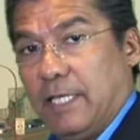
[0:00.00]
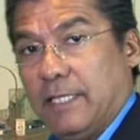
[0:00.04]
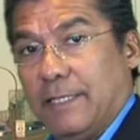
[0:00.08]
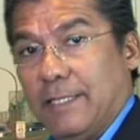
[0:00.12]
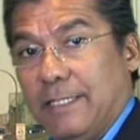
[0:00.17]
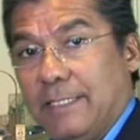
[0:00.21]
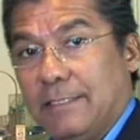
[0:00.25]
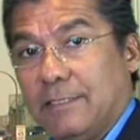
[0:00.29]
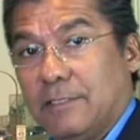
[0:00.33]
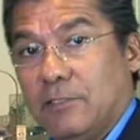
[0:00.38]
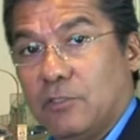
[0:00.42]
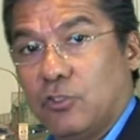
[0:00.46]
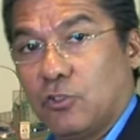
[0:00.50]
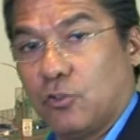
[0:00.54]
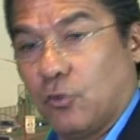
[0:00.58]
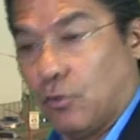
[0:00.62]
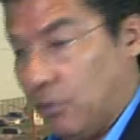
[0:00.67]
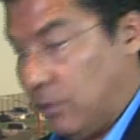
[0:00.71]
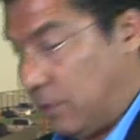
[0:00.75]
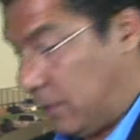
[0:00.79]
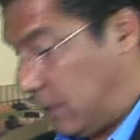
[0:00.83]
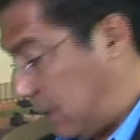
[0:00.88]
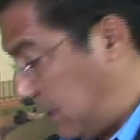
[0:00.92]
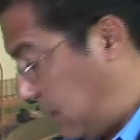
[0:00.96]
these and
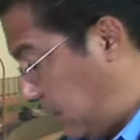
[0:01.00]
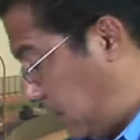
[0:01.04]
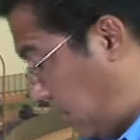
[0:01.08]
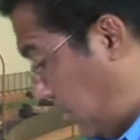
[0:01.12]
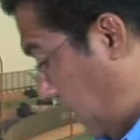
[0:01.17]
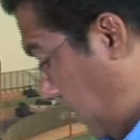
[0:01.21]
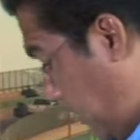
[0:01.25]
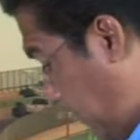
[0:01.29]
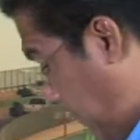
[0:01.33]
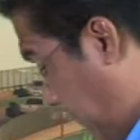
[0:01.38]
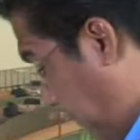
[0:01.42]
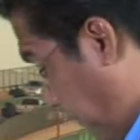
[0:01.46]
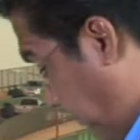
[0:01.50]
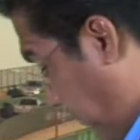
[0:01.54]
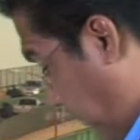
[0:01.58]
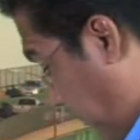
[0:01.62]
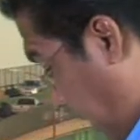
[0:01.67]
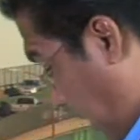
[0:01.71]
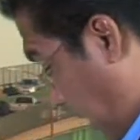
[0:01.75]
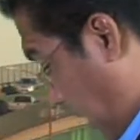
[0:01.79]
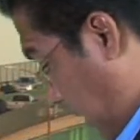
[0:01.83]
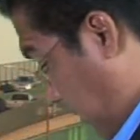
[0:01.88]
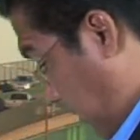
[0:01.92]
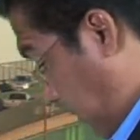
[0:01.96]
store these.
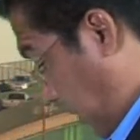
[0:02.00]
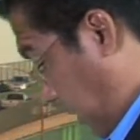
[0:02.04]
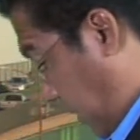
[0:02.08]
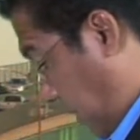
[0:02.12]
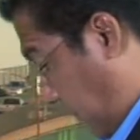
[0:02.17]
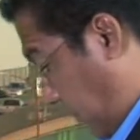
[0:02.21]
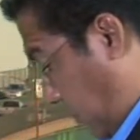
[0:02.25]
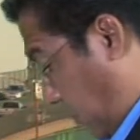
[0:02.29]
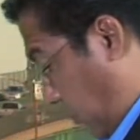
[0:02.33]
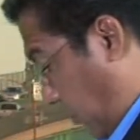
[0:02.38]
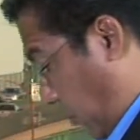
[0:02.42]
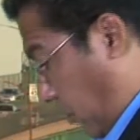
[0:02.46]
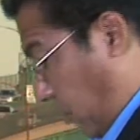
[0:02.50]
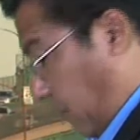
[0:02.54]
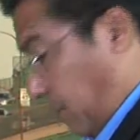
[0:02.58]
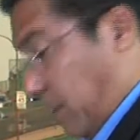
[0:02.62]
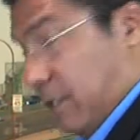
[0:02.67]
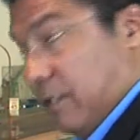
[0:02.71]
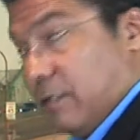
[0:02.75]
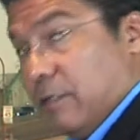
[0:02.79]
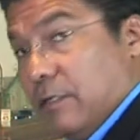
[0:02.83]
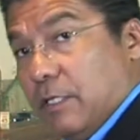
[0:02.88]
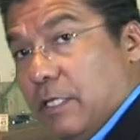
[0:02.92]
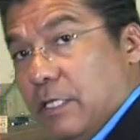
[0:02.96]
You could even store
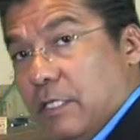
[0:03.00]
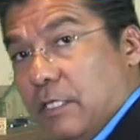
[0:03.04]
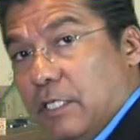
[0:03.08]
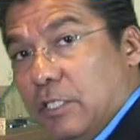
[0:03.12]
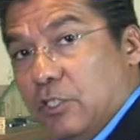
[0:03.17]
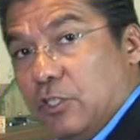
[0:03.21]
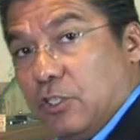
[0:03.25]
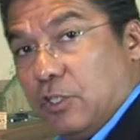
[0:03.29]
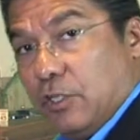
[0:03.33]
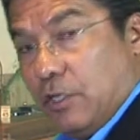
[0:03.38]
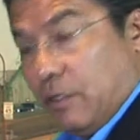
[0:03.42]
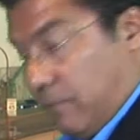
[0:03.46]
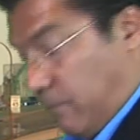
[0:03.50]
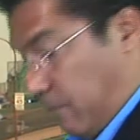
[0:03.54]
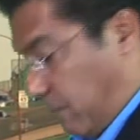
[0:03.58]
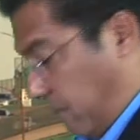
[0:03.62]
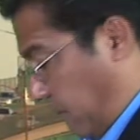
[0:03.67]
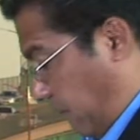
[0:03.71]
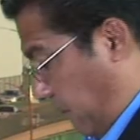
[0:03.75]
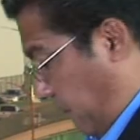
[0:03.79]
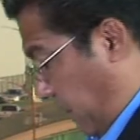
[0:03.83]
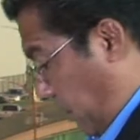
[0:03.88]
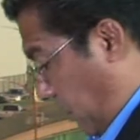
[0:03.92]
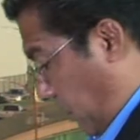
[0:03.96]
them in each
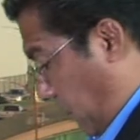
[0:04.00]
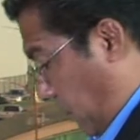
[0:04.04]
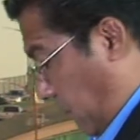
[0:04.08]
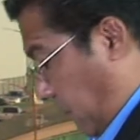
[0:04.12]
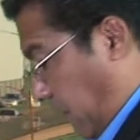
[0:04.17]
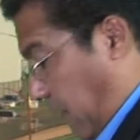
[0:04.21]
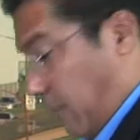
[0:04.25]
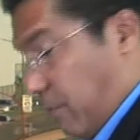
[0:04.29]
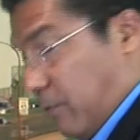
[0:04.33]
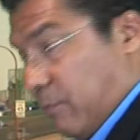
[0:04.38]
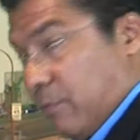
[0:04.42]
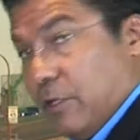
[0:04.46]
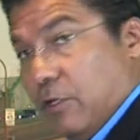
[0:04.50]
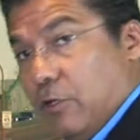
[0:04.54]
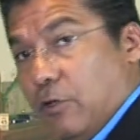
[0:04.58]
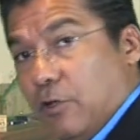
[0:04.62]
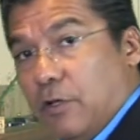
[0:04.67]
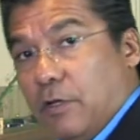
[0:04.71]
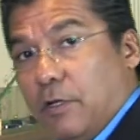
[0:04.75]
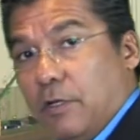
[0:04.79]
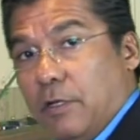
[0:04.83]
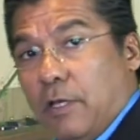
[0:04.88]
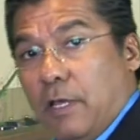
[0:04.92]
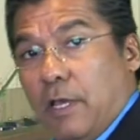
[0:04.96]
vehicle. That would be
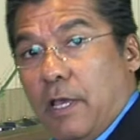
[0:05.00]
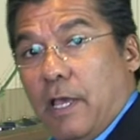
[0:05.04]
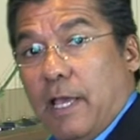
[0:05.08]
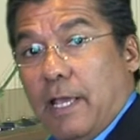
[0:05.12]
good.